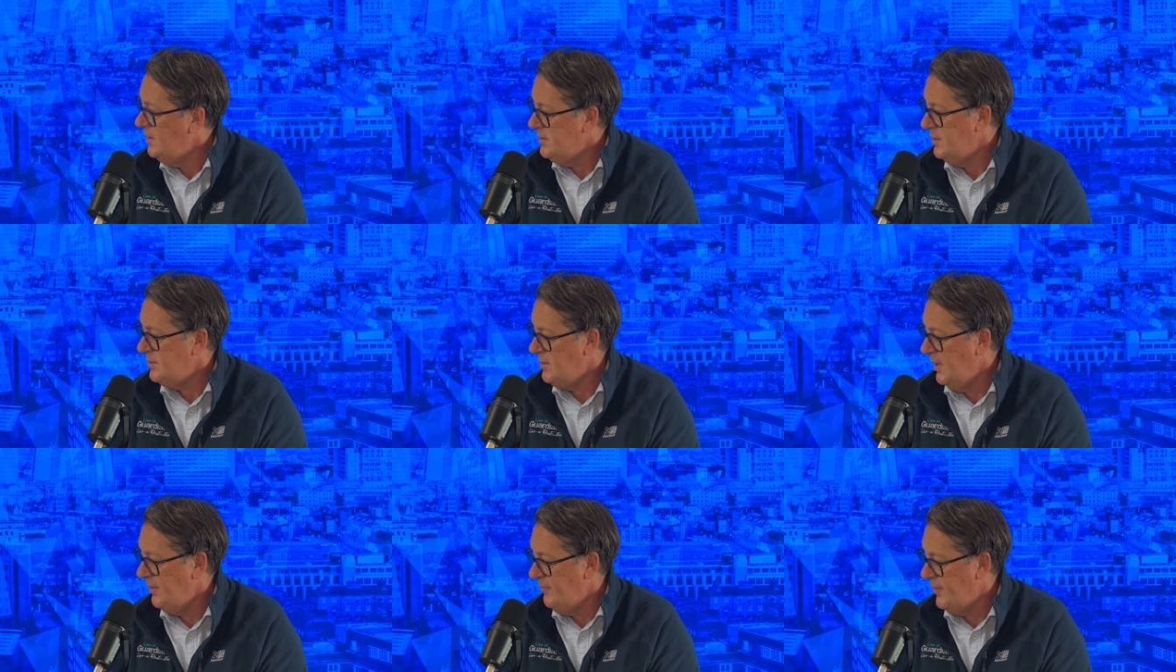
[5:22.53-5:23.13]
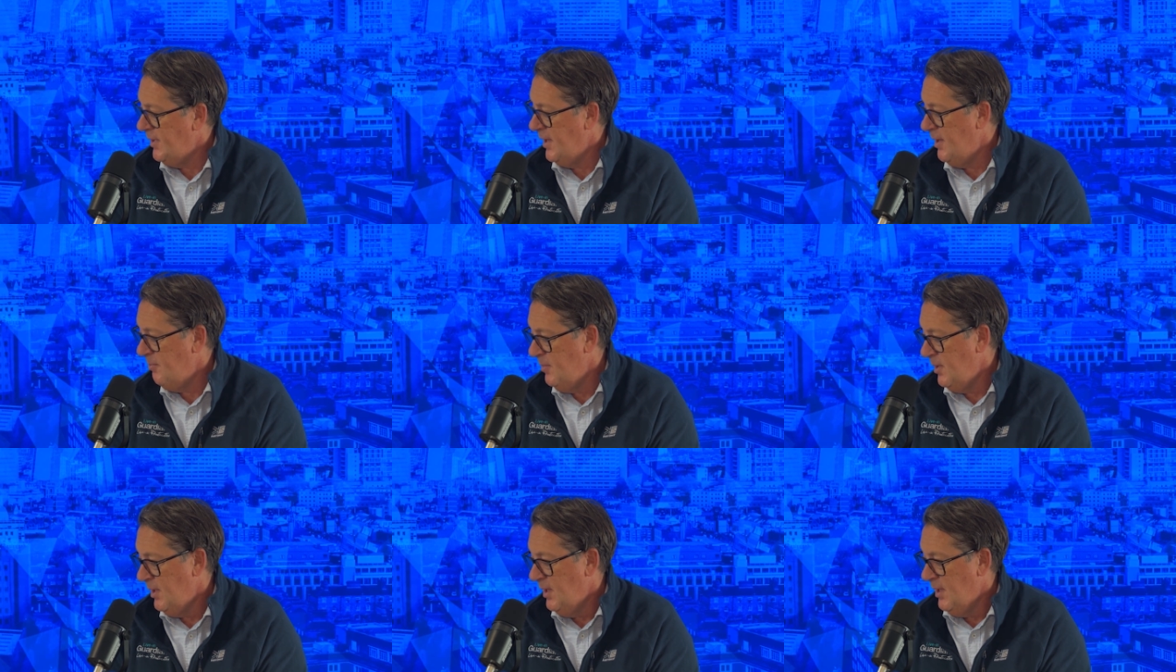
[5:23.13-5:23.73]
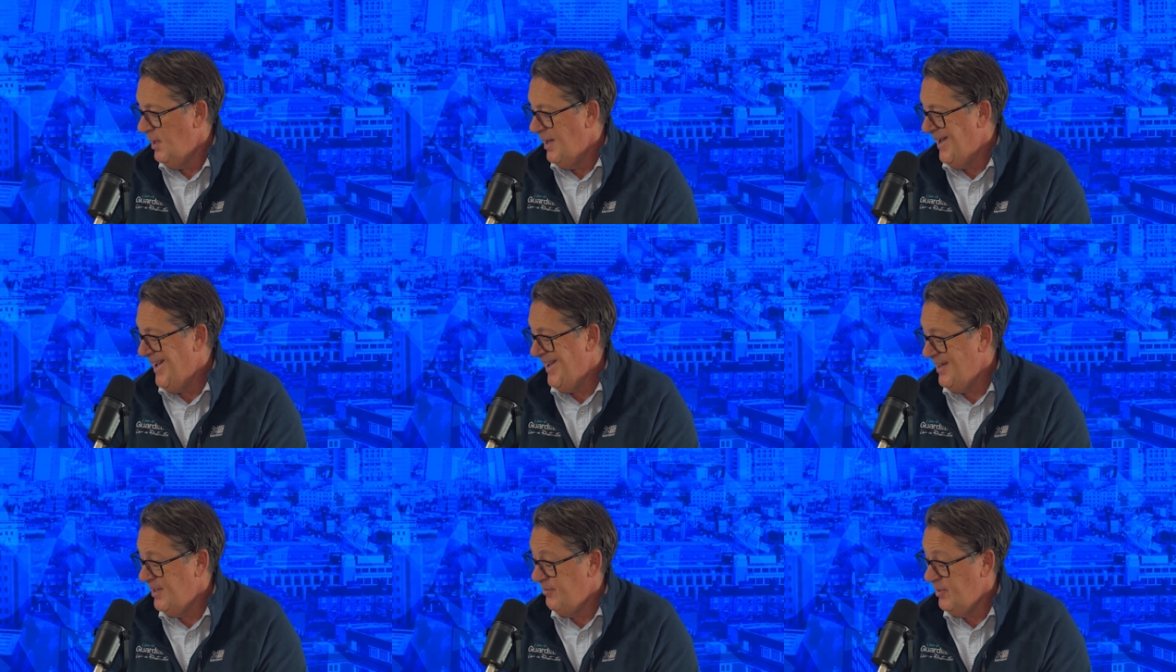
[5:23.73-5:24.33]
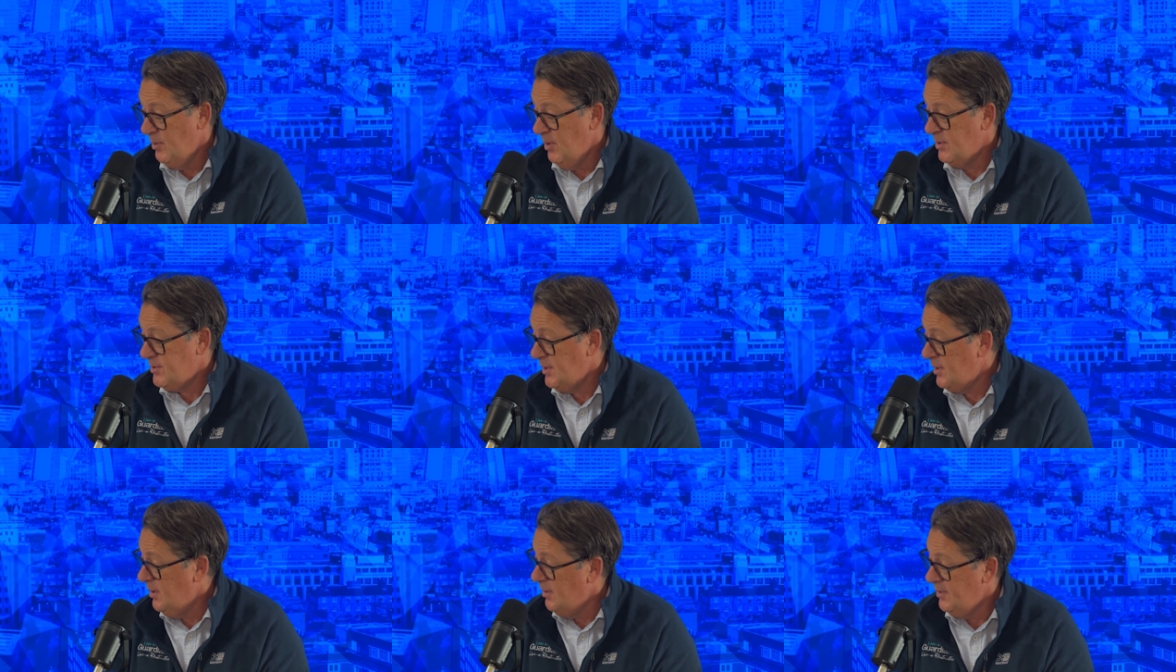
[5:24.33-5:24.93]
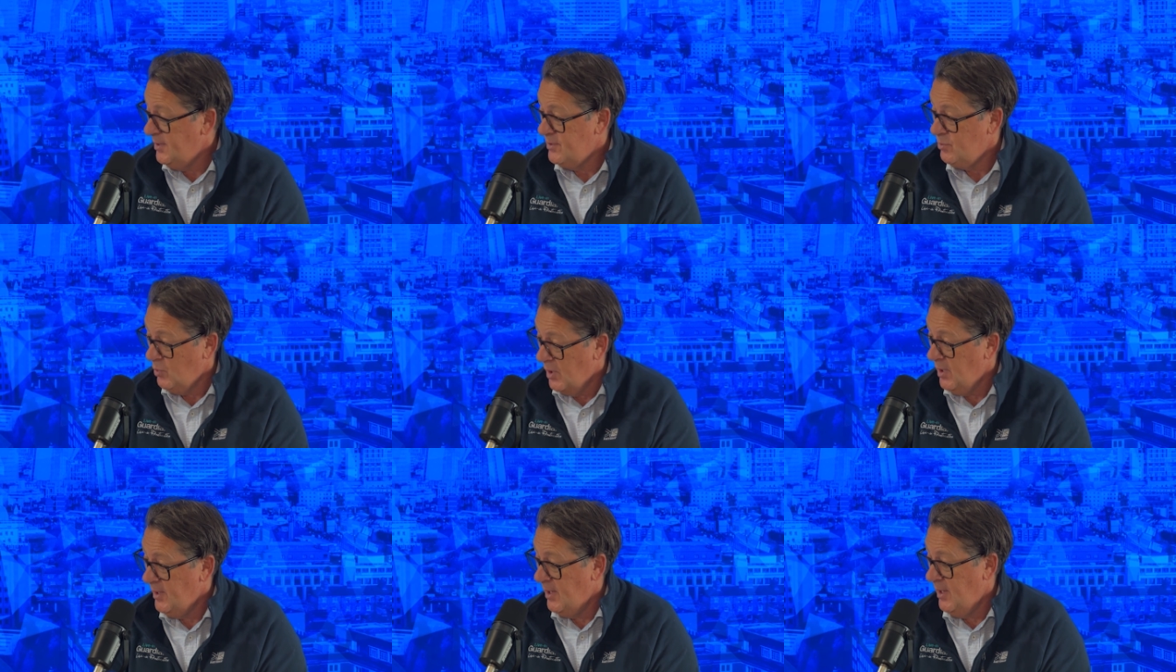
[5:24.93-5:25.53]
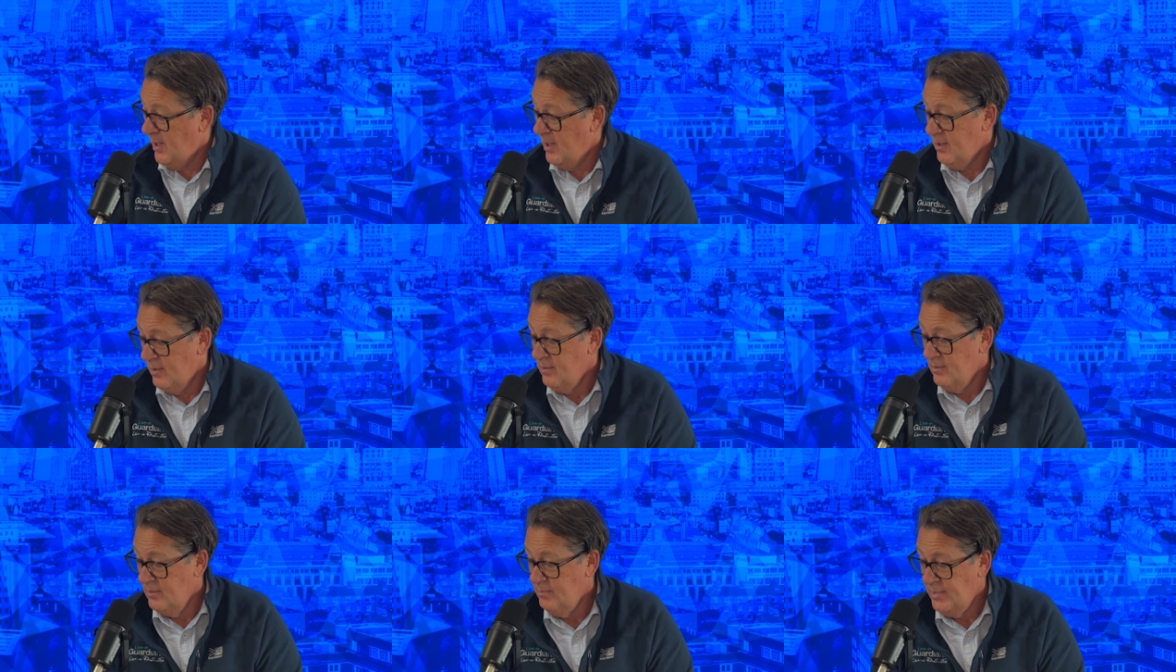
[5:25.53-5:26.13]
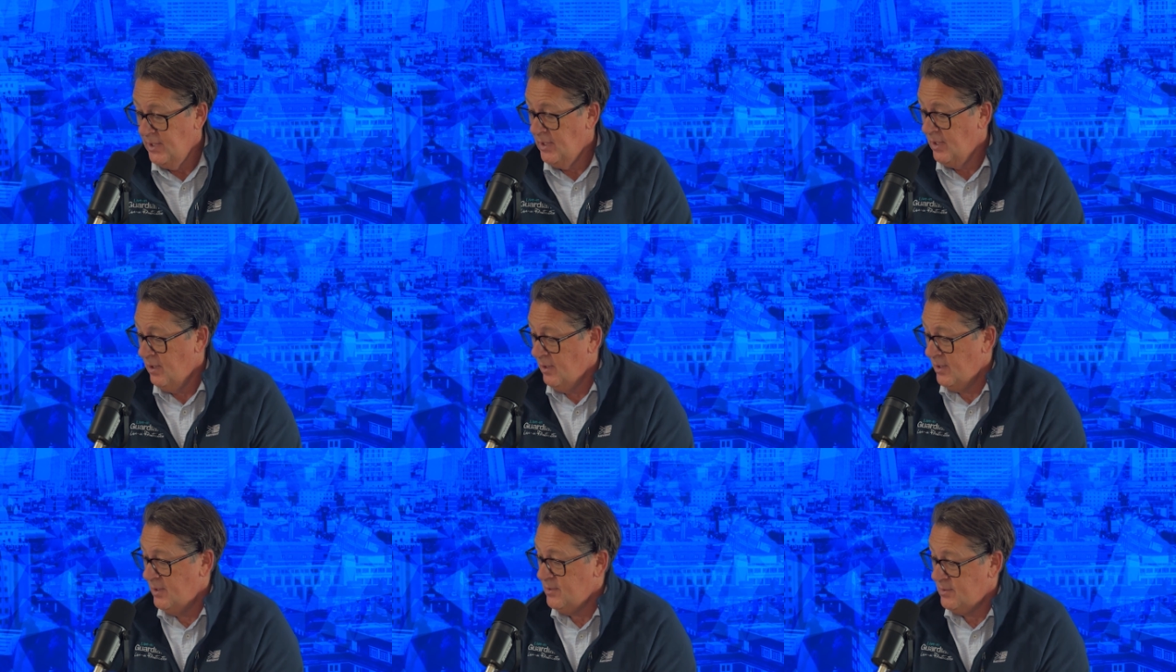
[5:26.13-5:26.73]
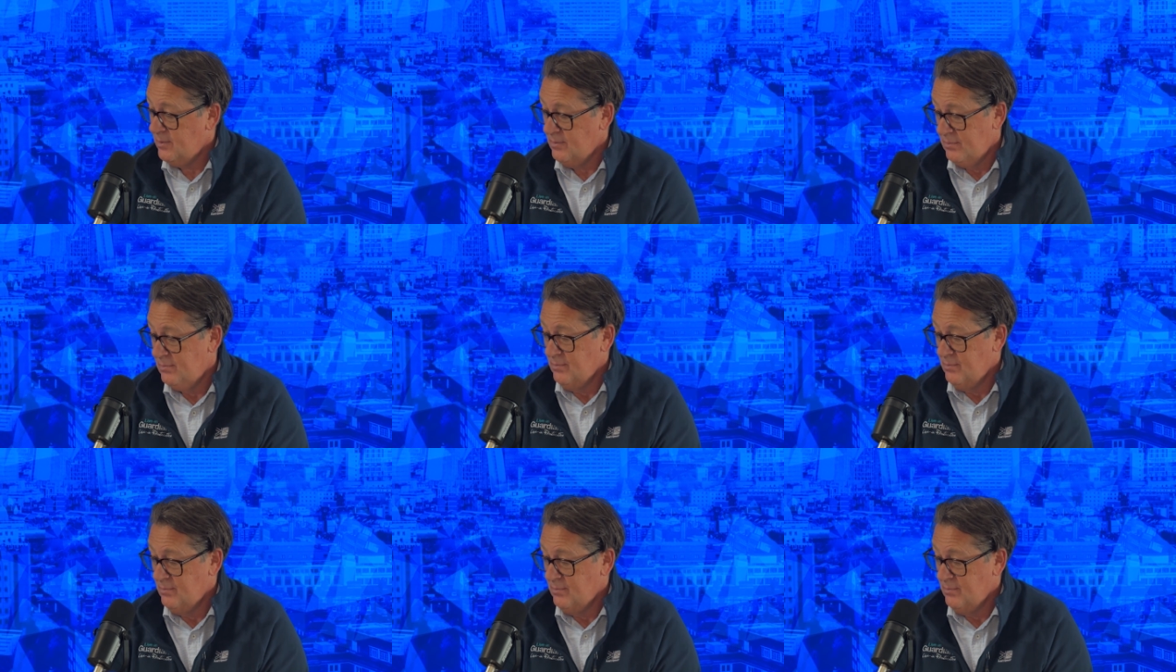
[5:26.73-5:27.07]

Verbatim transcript: it's great for them. And if you ask the guardians why they're being guardians,